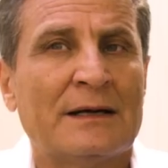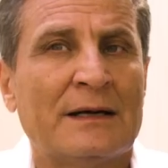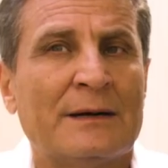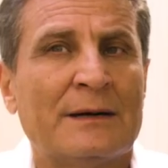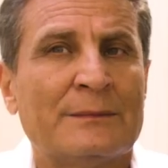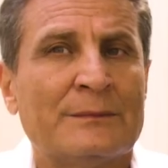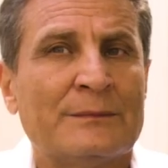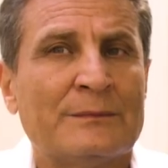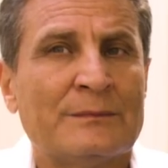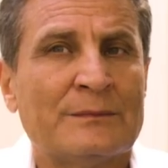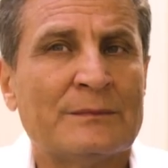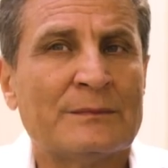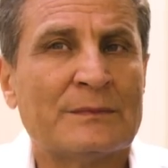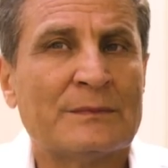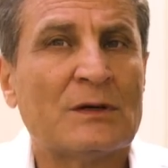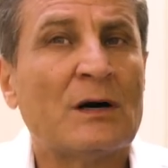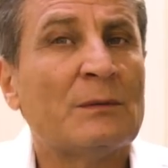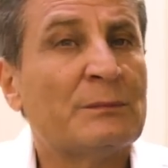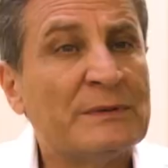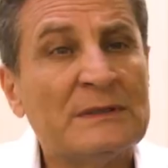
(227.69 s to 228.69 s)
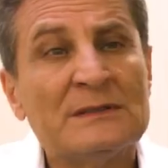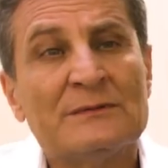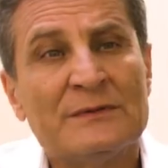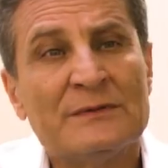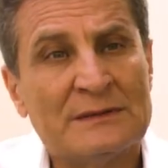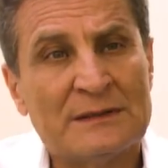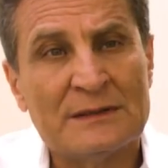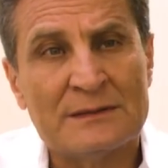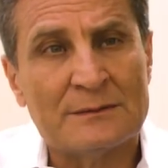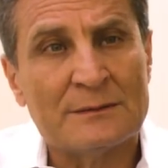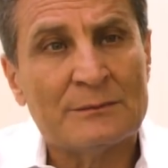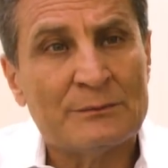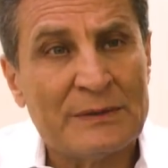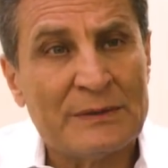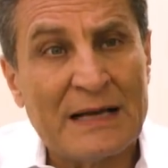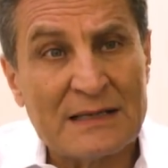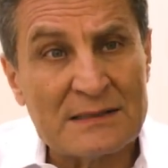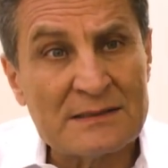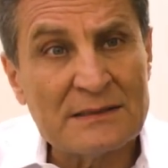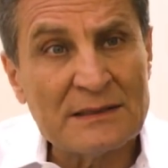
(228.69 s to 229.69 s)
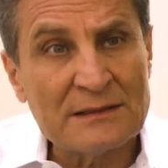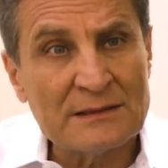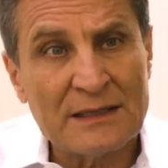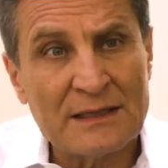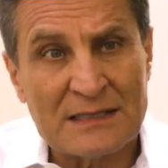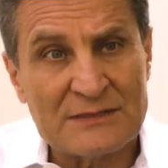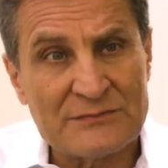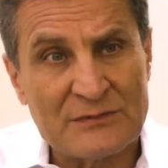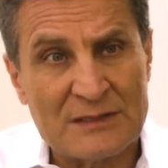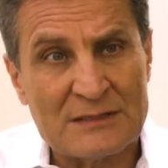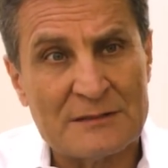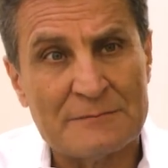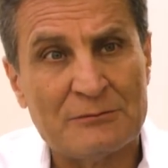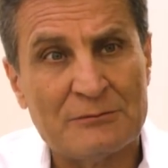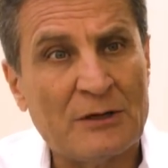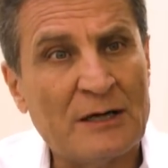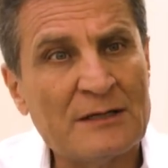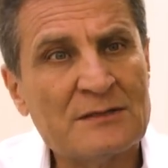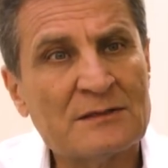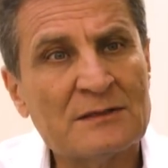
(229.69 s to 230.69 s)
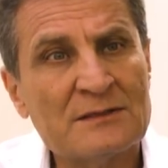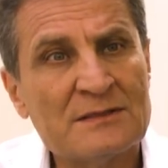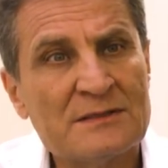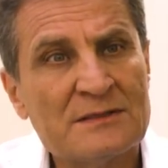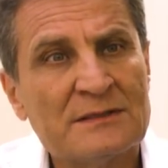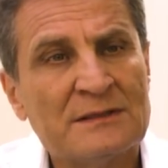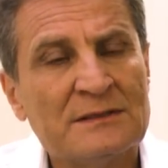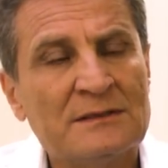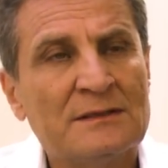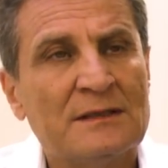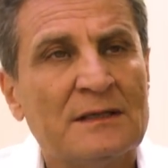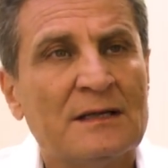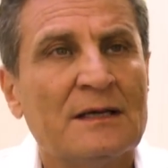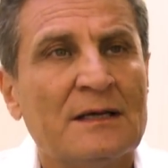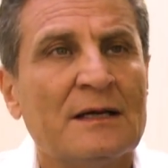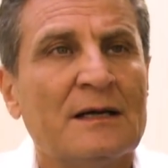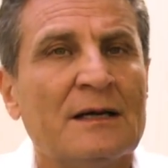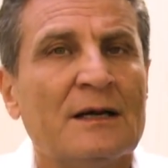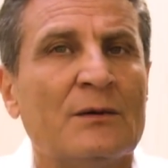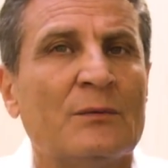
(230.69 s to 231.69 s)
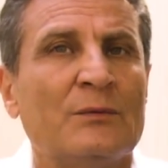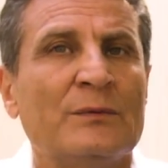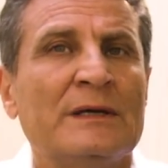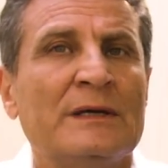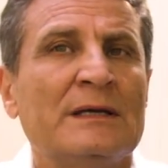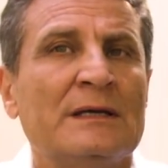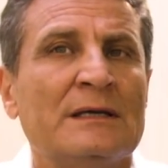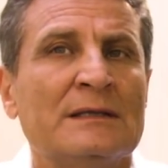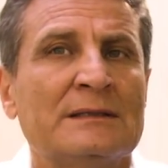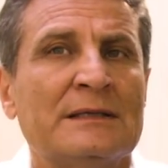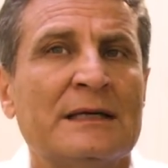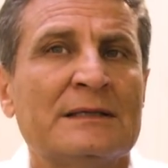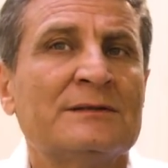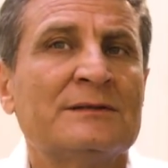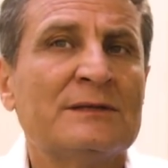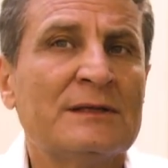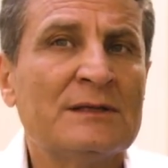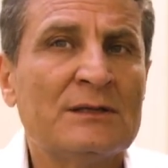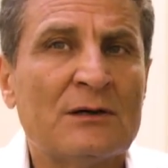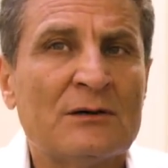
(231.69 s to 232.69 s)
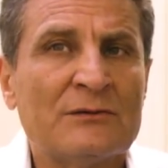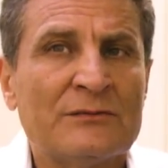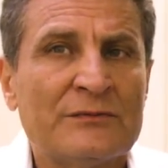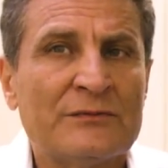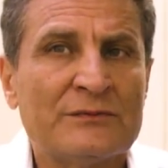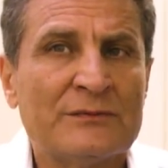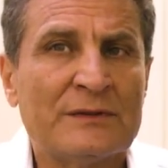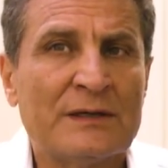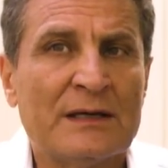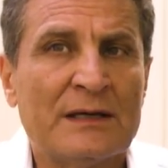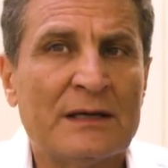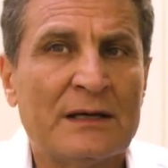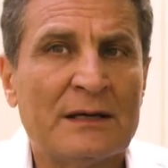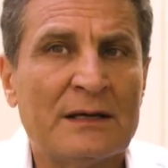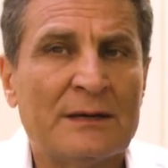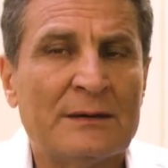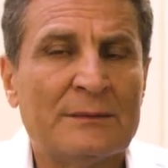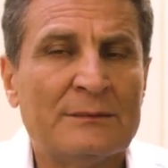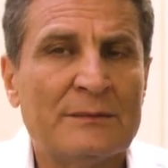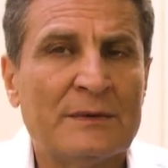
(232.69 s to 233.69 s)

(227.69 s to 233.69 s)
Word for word: um, compete with the plastic as far as the price concerned. We get rid of the